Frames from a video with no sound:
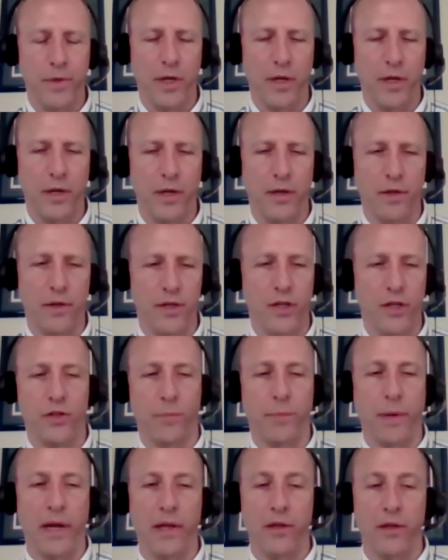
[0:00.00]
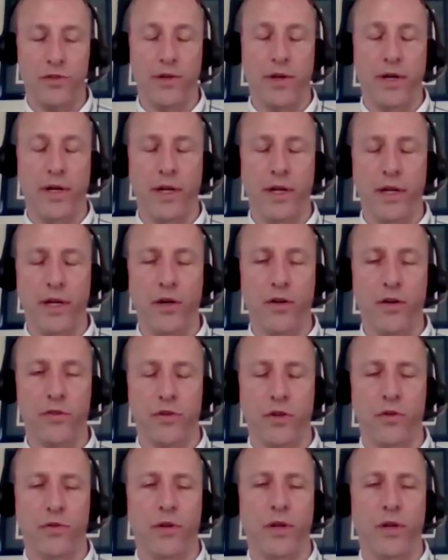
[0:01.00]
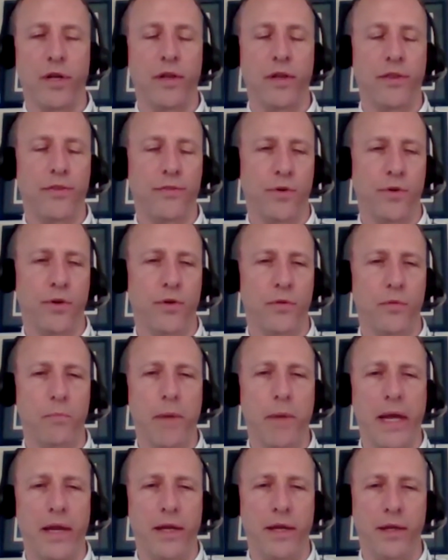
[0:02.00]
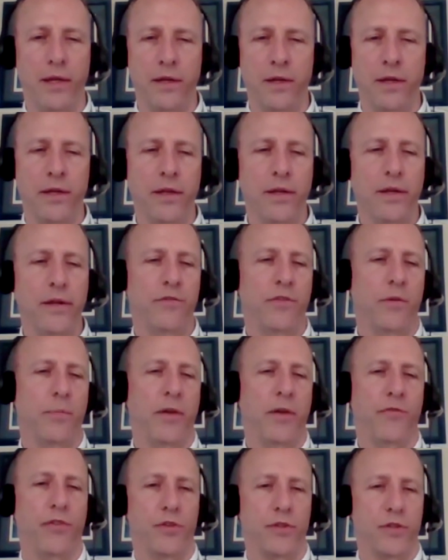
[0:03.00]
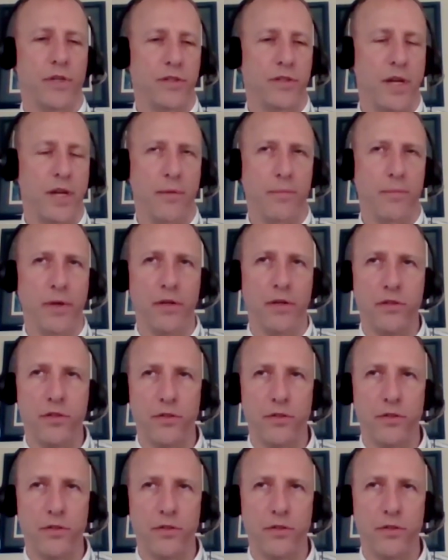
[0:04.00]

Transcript: uh, initial pilot training in Arizona through Maine for my first assignment,